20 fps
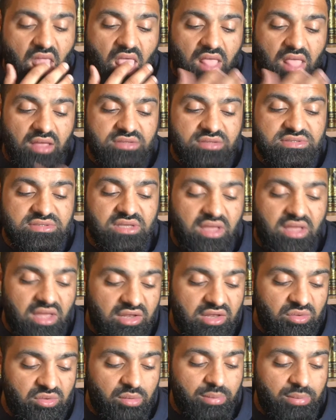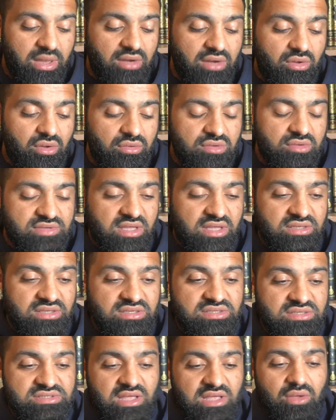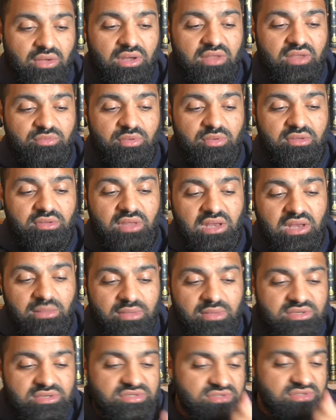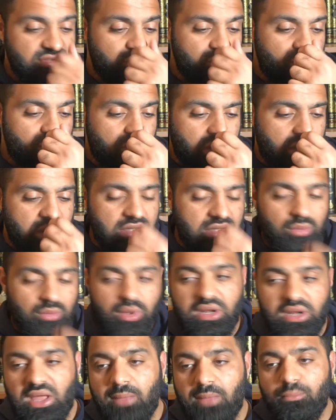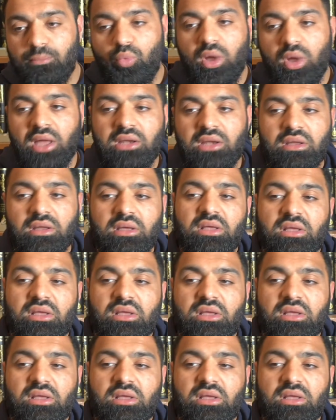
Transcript: Is zakat to be paid on those antiques. Now Allah subhanahu wa ta'ala mentions in the Quran the word amwal.